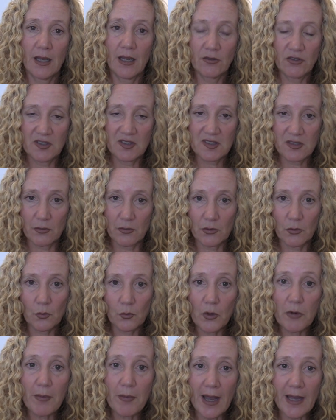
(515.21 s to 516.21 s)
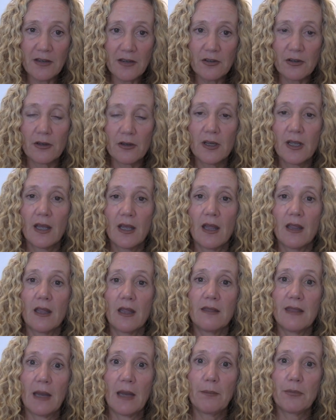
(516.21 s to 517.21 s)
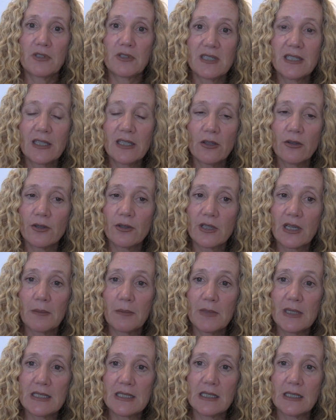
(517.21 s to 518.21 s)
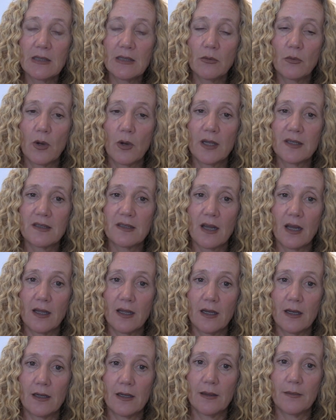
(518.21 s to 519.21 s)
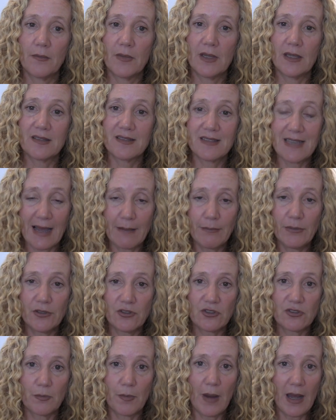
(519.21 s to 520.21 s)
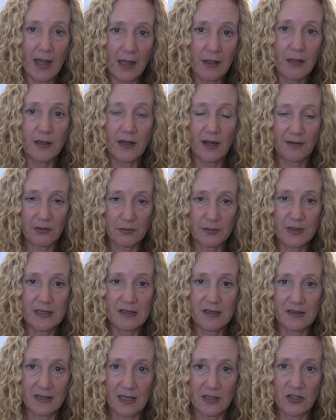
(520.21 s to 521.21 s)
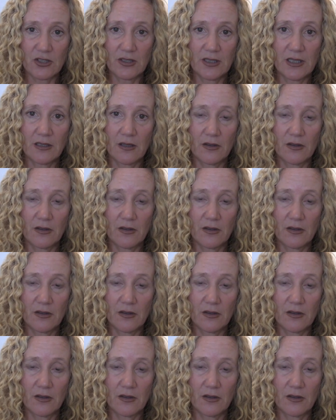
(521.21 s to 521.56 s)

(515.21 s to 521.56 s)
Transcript: Just a reminder that particular committee was established by the government, essentially.